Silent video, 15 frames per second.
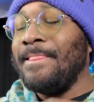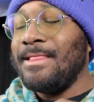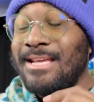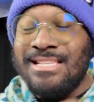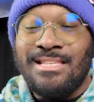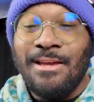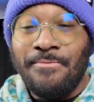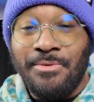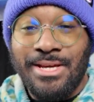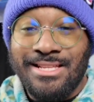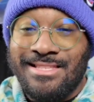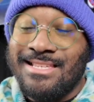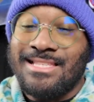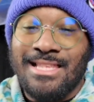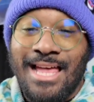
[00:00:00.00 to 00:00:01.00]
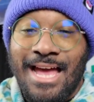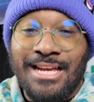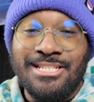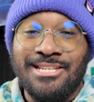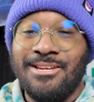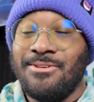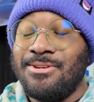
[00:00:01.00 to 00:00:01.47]
Let's see if we get this
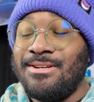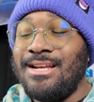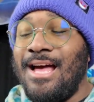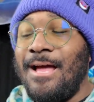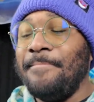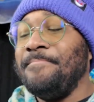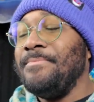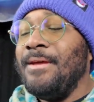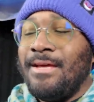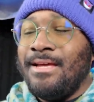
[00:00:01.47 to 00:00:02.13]
last shield or not.